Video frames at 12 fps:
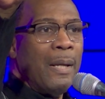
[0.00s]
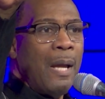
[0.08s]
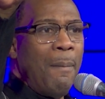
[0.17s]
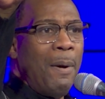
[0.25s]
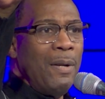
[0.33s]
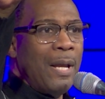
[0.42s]

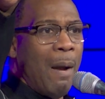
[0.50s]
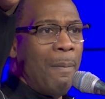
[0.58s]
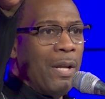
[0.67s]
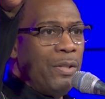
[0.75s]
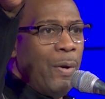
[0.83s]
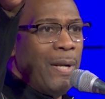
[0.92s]
Come on
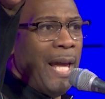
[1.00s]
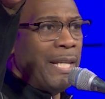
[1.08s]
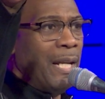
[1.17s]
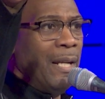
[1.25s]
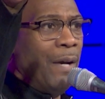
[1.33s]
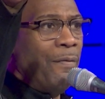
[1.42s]
and do it like
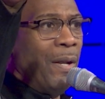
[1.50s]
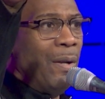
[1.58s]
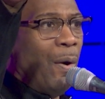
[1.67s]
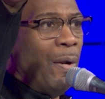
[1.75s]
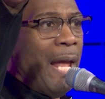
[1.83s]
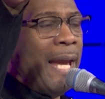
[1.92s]
you love the
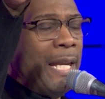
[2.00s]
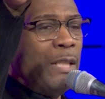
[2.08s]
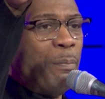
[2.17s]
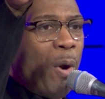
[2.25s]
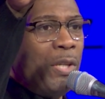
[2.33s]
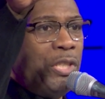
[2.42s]
Lord, like
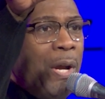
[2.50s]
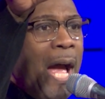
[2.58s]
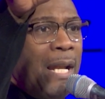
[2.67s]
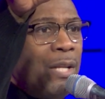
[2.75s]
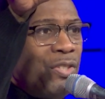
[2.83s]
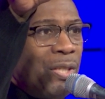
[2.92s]
he's brought you
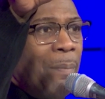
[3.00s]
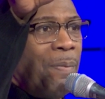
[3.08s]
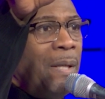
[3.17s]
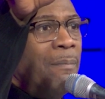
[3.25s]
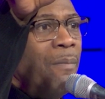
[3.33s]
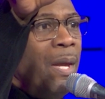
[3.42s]
out of something.